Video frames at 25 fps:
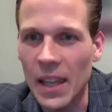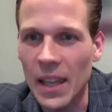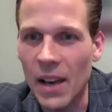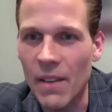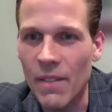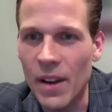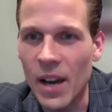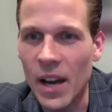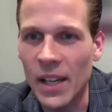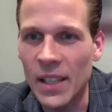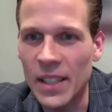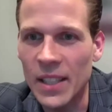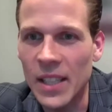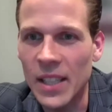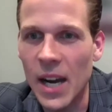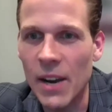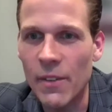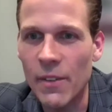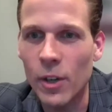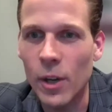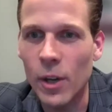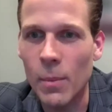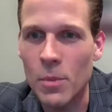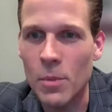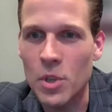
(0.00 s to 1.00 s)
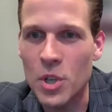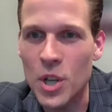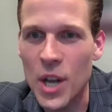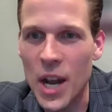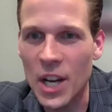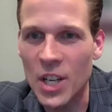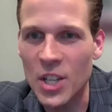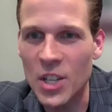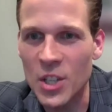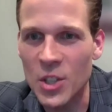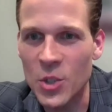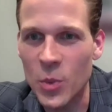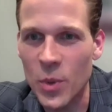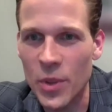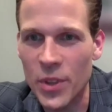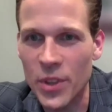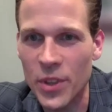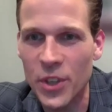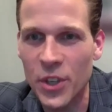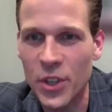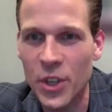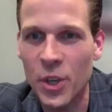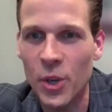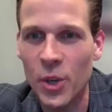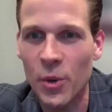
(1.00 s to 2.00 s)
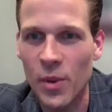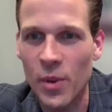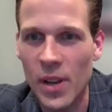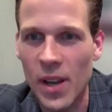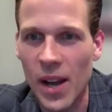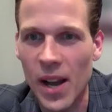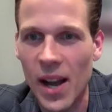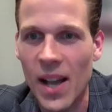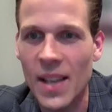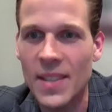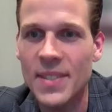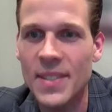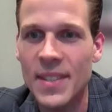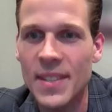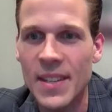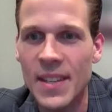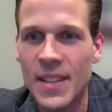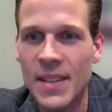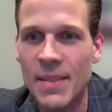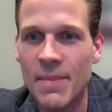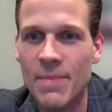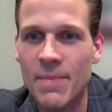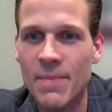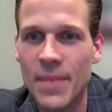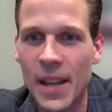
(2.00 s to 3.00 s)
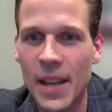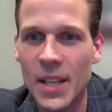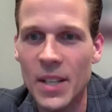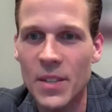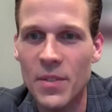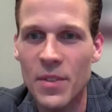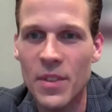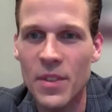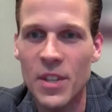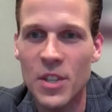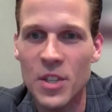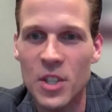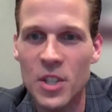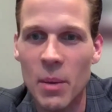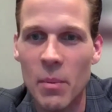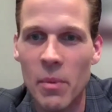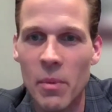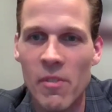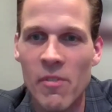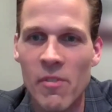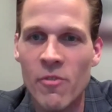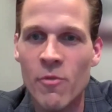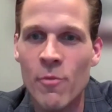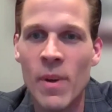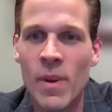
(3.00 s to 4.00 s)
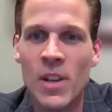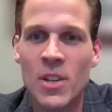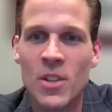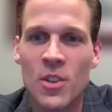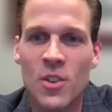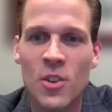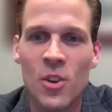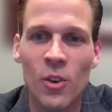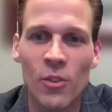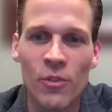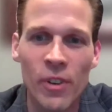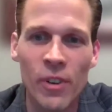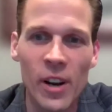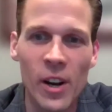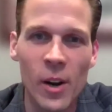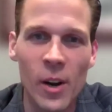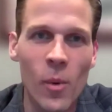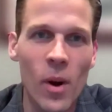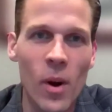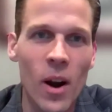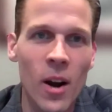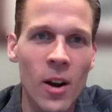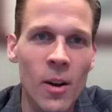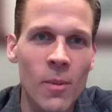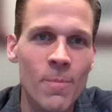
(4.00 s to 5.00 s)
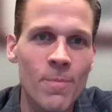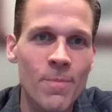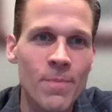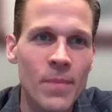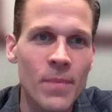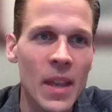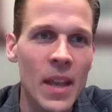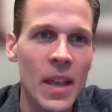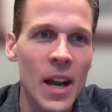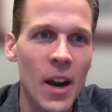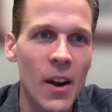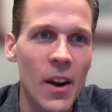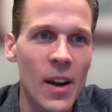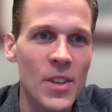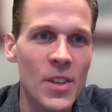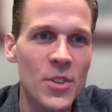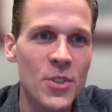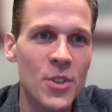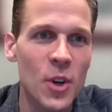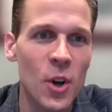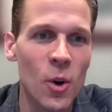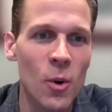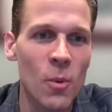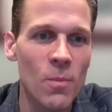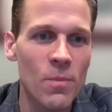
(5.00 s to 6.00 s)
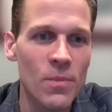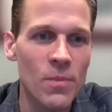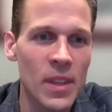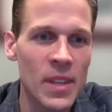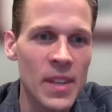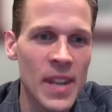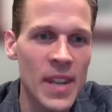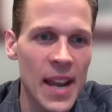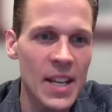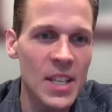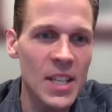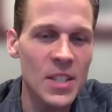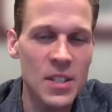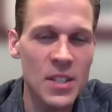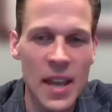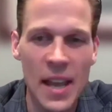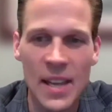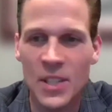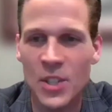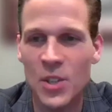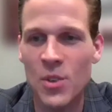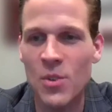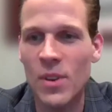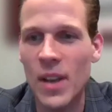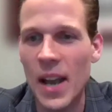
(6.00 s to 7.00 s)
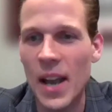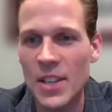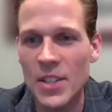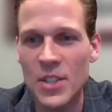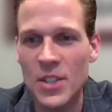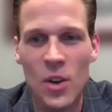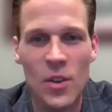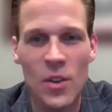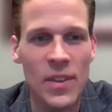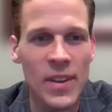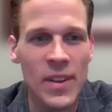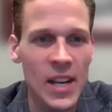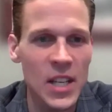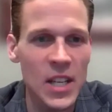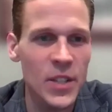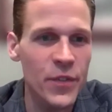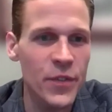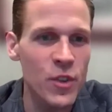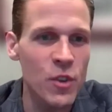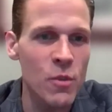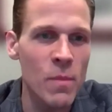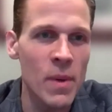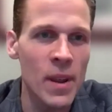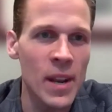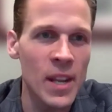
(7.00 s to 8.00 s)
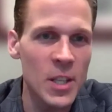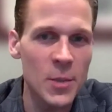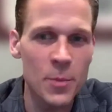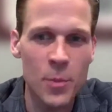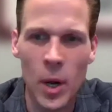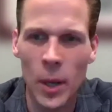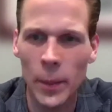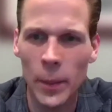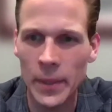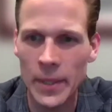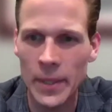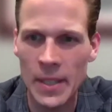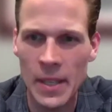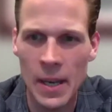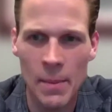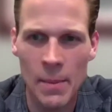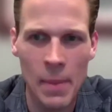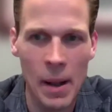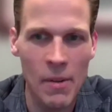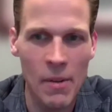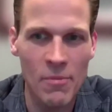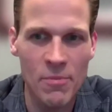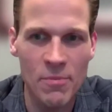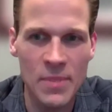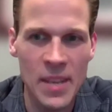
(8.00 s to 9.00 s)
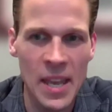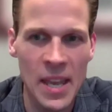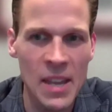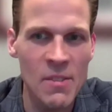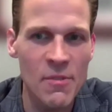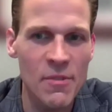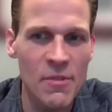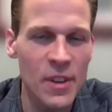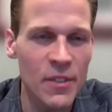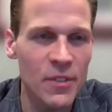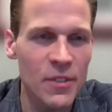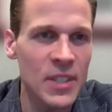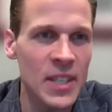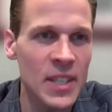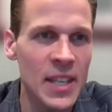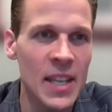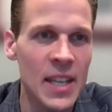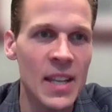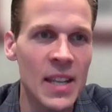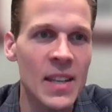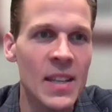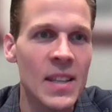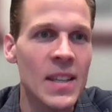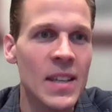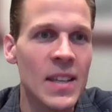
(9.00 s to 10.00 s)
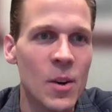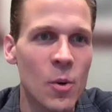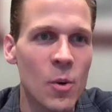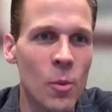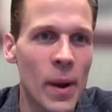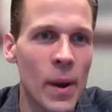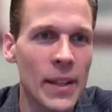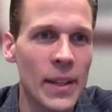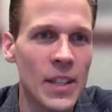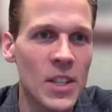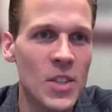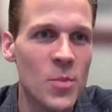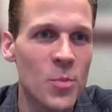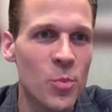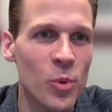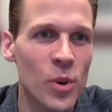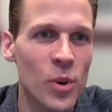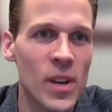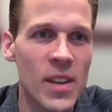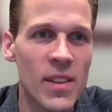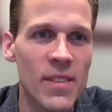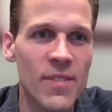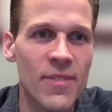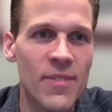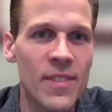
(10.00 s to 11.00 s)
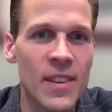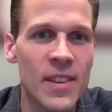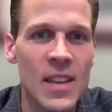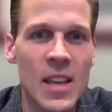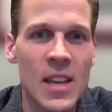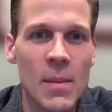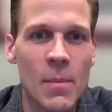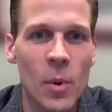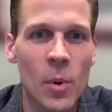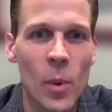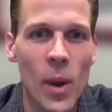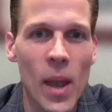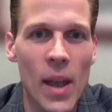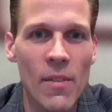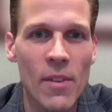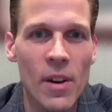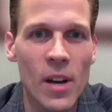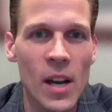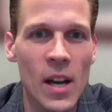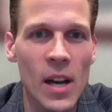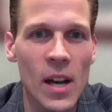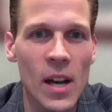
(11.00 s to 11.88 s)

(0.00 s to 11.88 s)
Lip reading: I love it. Uncover objections with curiosity. Thanks for this gem of information. You're very welcome. All right. So the next, as you guys know, the next few minutes, probably about 10 to 15, we'll make this brief, but we have